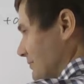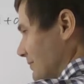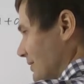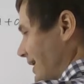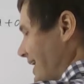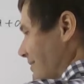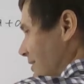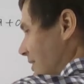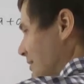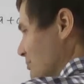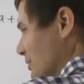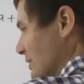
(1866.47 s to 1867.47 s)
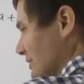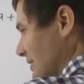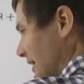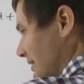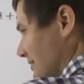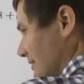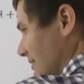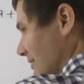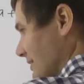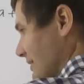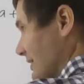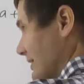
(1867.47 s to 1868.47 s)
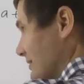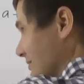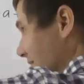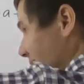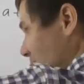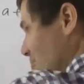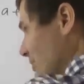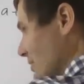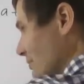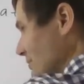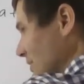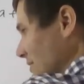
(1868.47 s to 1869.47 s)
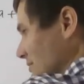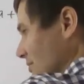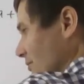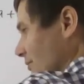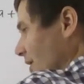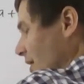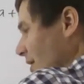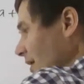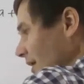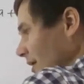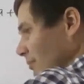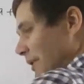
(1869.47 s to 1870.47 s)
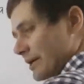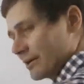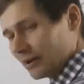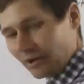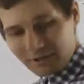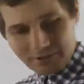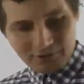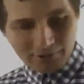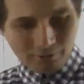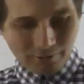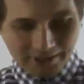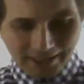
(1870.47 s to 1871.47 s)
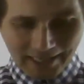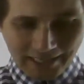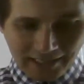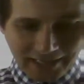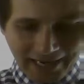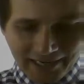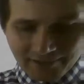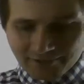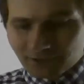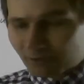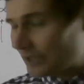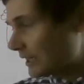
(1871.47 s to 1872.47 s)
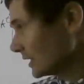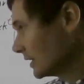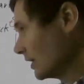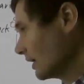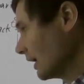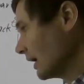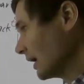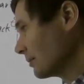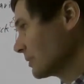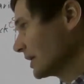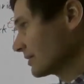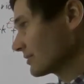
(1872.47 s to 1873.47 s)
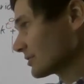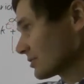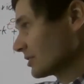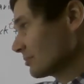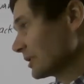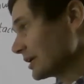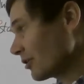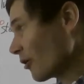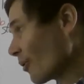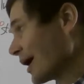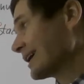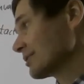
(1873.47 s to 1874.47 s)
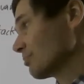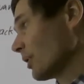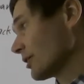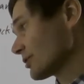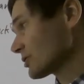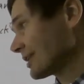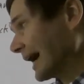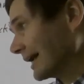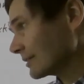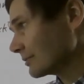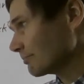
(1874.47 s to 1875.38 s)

you have an input that is the input you've seen so far, but also with a added to it, there's going to be no way to parse that.